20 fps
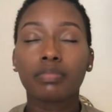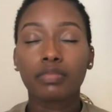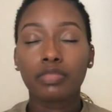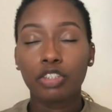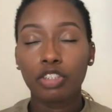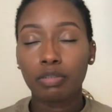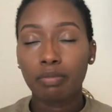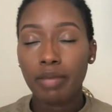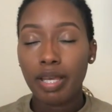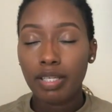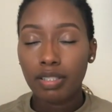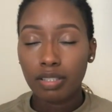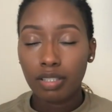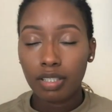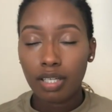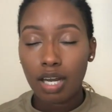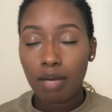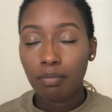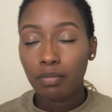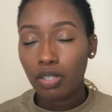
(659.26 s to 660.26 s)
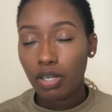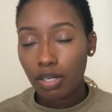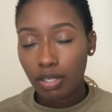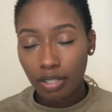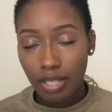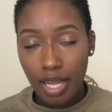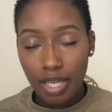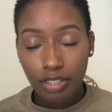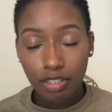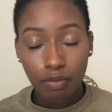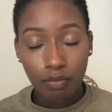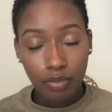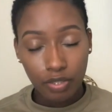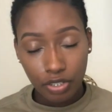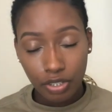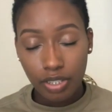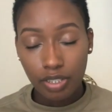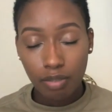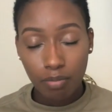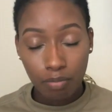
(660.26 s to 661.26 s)
This makes it long lasting,
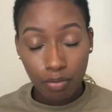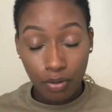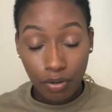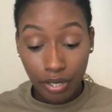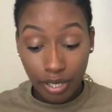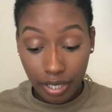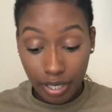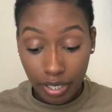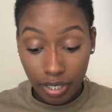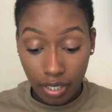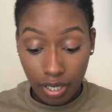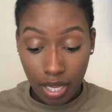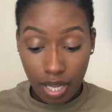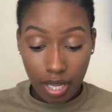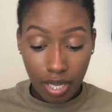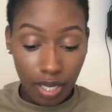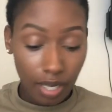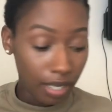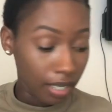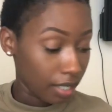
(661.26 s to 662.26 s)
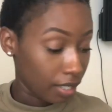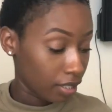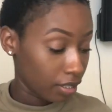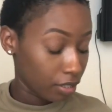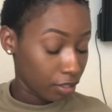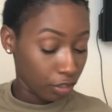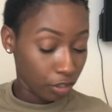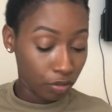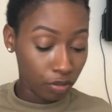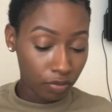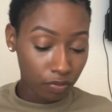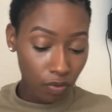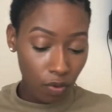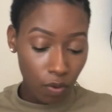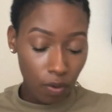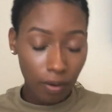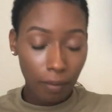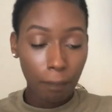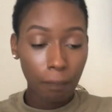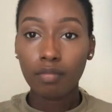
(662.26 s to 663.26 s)
which is important in
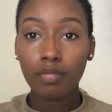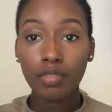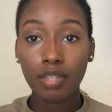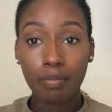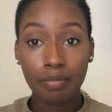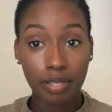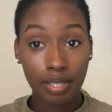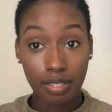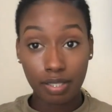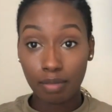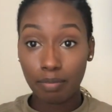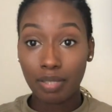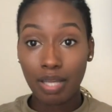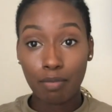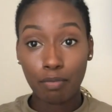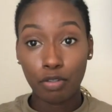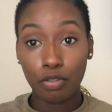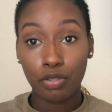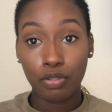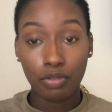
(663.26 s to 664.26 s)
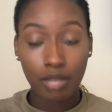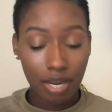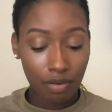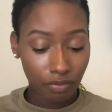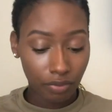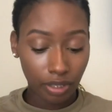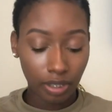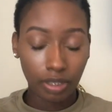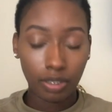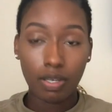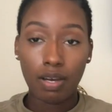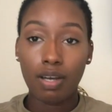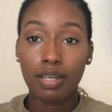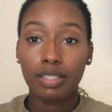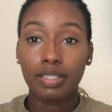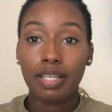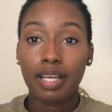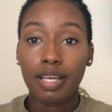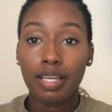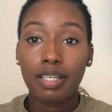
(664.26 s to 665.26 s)
uniform because sometimes you do have really
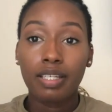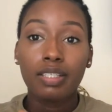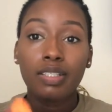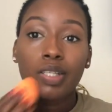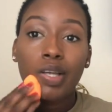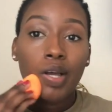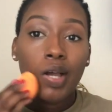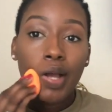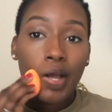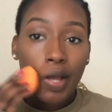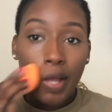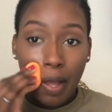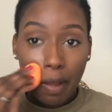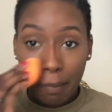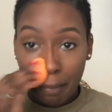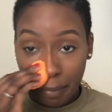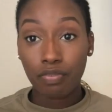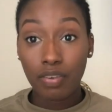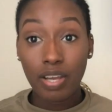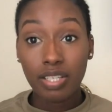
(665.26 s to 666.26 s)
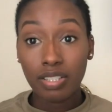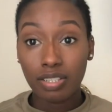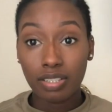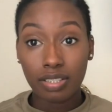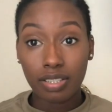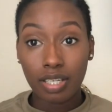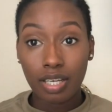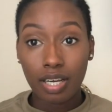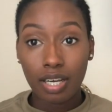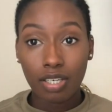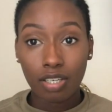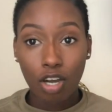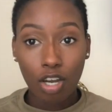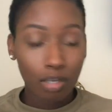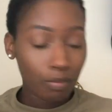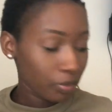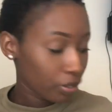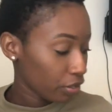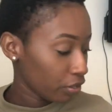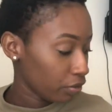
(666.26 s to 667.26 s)
long days. The face is done.
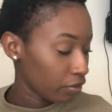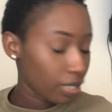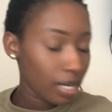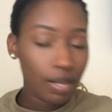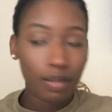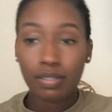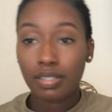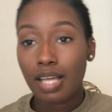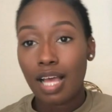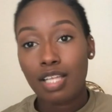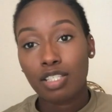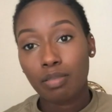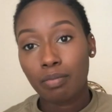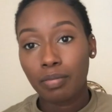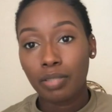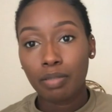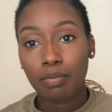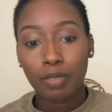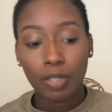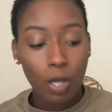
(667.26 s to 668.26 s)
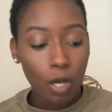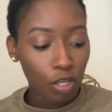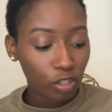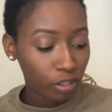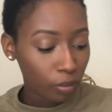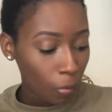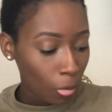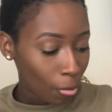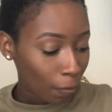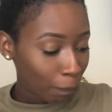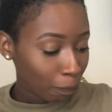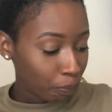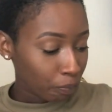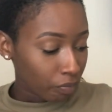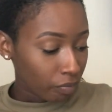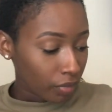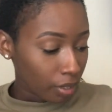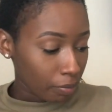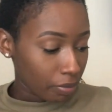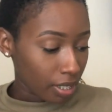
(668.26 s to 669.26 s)
All I'm going to do now is add some lip gloss.
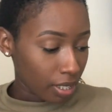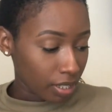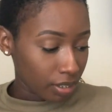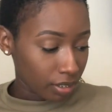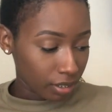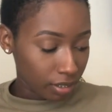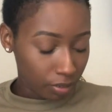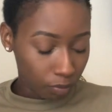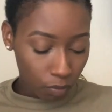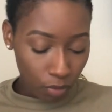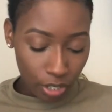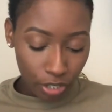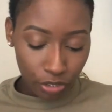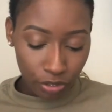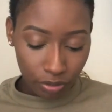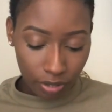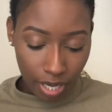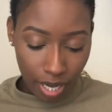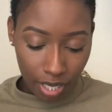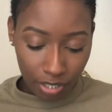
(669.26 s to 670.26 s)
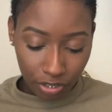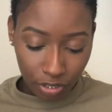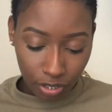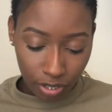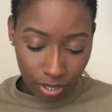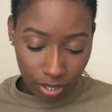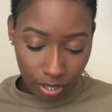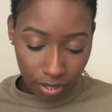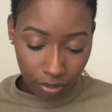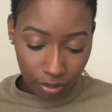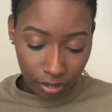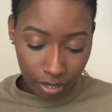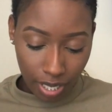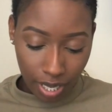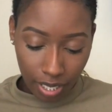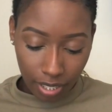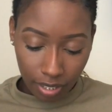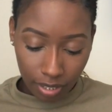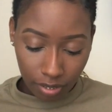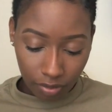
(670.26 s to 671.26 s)
But I just wanted you guys to know
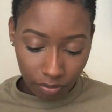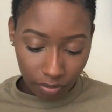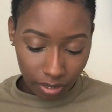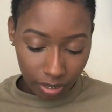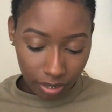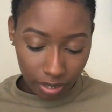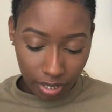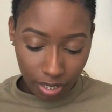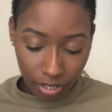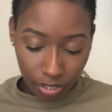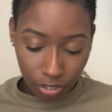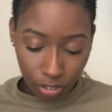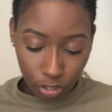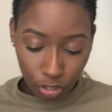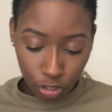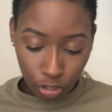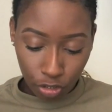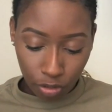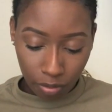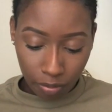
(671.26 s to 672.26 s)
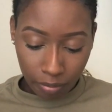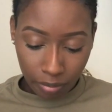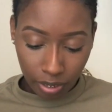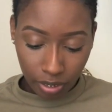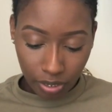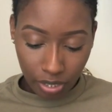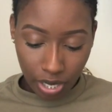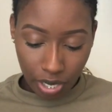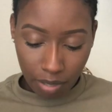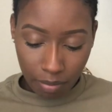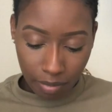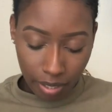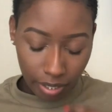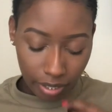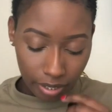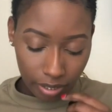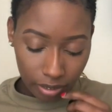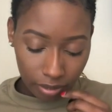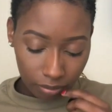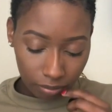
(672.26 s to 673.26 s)
that it's really easy to do military
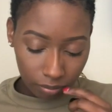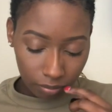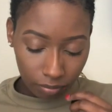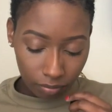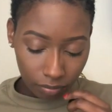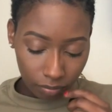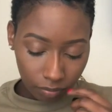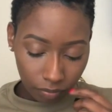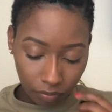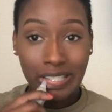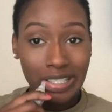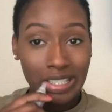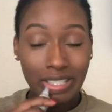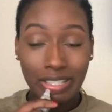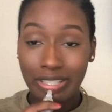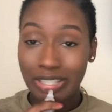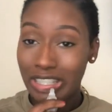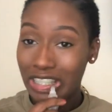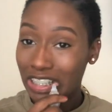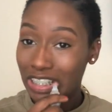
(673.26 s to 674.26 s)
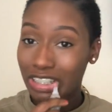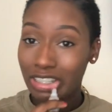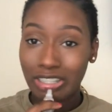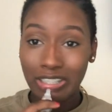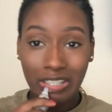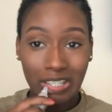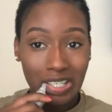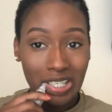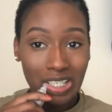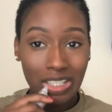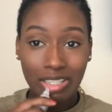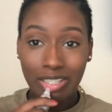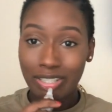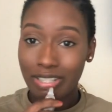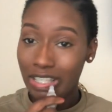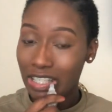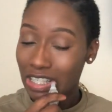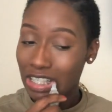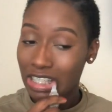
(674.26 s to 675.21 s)
makeup. This is clear gloss.